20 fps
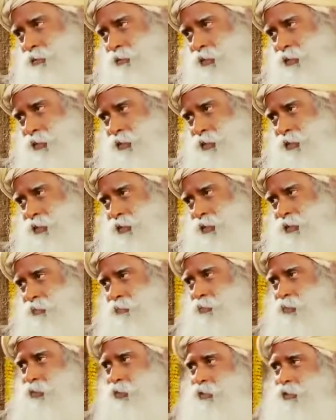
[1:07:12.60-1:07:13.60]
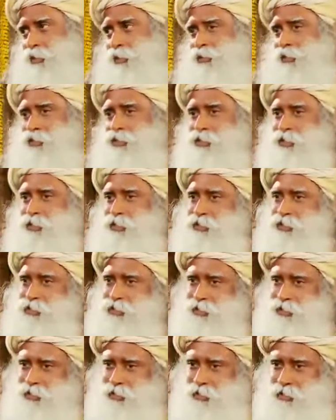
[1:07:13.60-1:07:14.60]
Hazare, I am not interested in
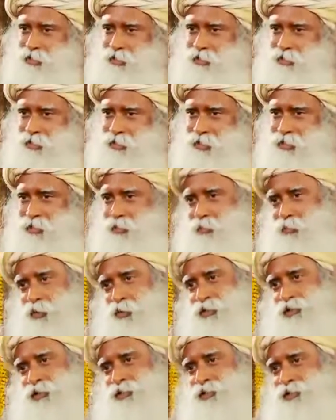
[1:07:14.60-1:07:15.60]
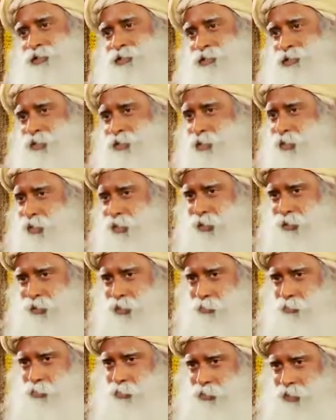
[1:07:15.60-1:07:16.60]
Indira Gandhi, I am not interested in
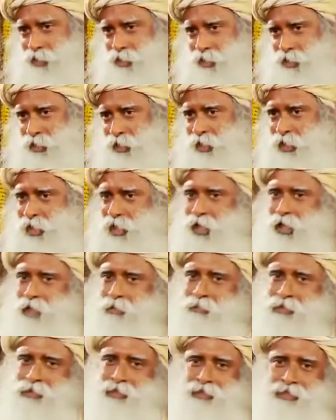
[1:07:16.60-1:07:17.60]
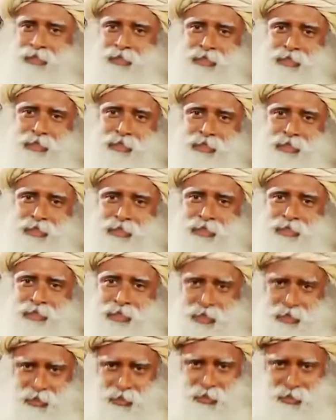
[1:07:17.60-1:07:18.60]
Narendra Modi, I am interested in this
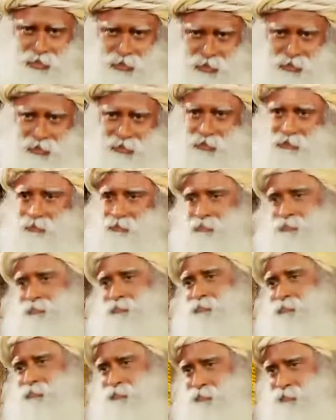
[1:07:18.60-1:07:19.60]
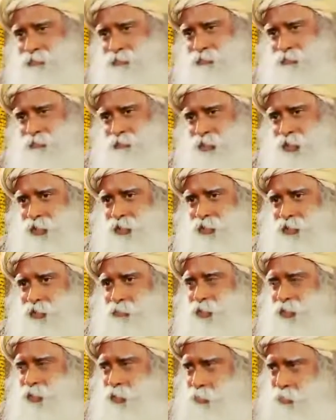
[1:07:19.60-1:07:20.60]
country. Country
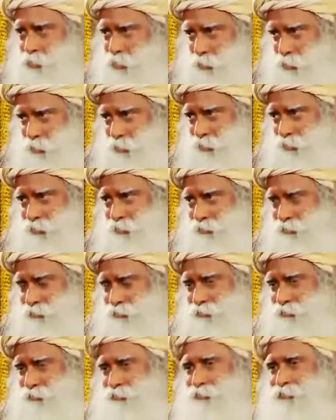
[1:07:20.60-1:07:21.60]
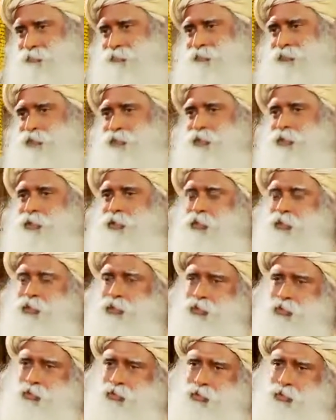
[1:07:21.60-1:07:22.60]
means people.
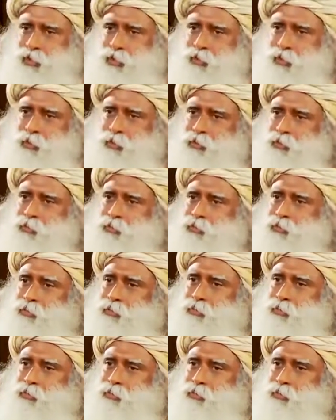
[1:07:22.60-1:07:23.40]
So,